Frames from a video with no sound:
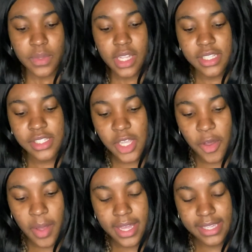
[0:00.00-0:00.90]

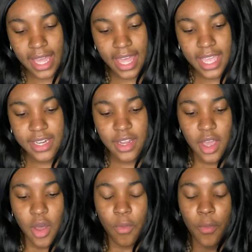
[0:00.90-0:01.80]
So again,
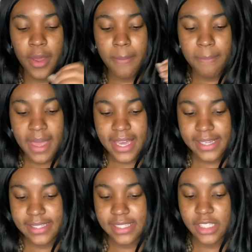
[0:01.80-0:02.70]
what
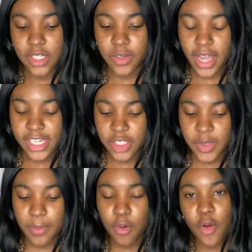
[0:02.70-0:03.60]
makes the
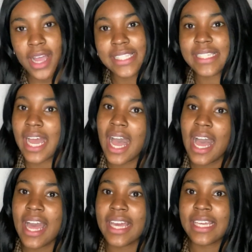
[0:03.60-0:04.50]
graduate price
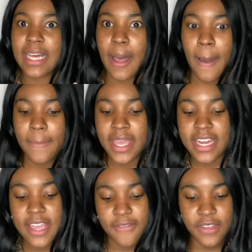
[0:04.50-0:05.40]
tag a bit
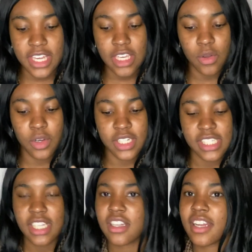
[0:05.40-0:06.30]
iffy or
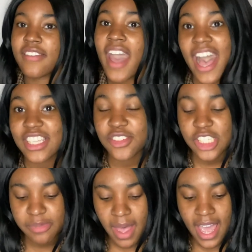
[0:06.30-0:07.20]
just a lot of
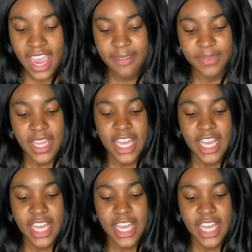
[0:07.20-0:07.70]
asterisks by it